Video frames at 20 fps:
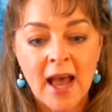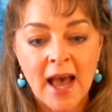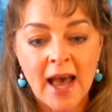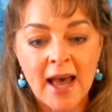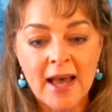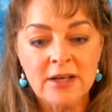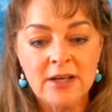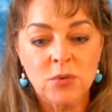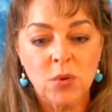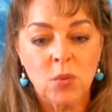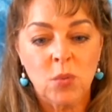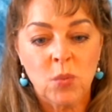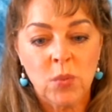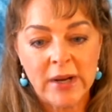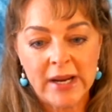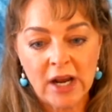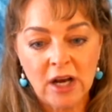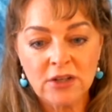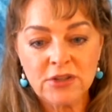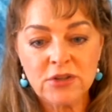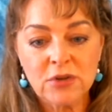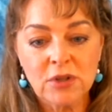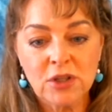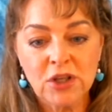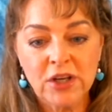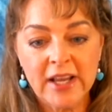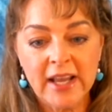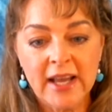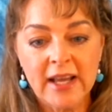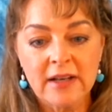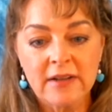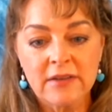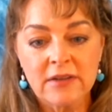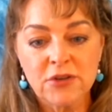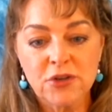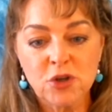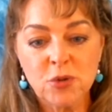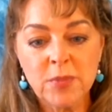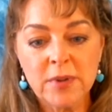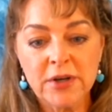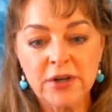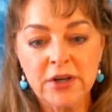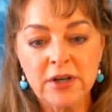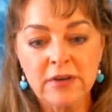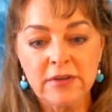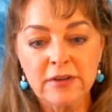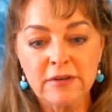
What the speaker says: And we also look at Jupiter,